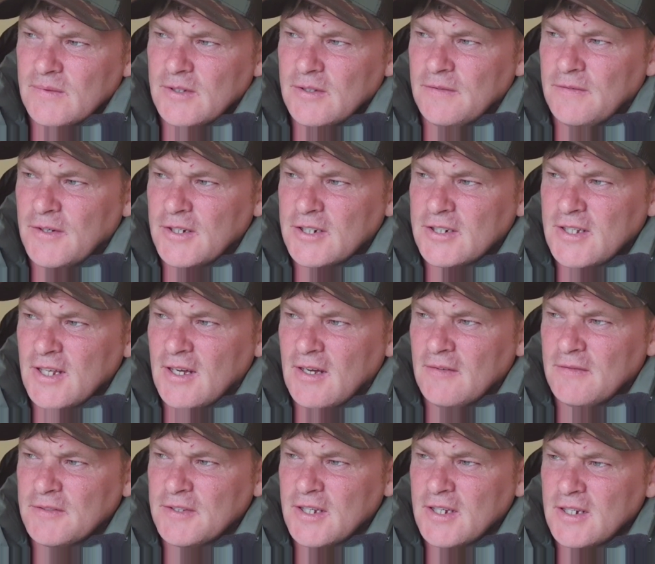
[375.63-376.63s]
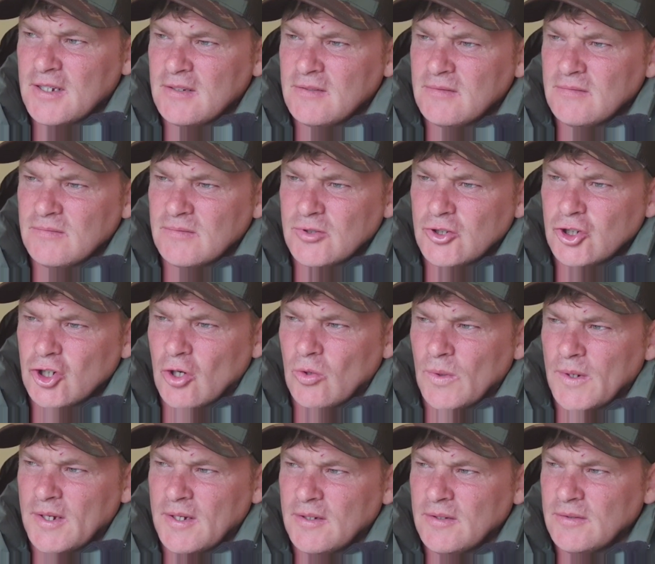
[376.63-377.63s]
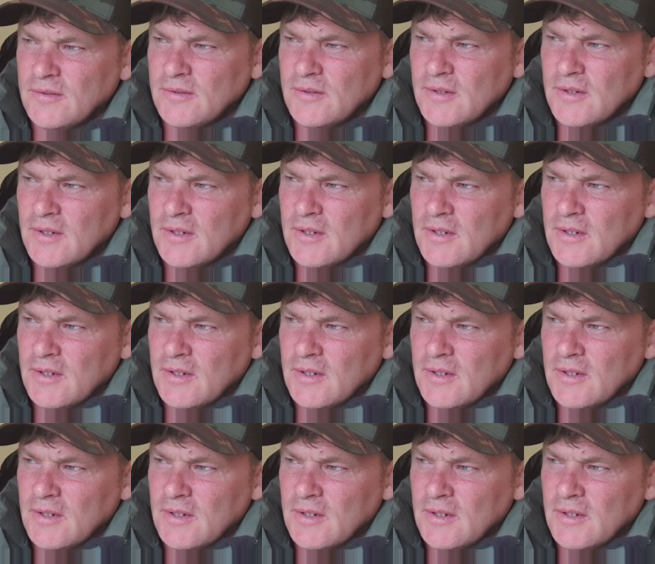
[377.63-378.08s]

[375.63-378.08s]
With the fish that I've seen showing and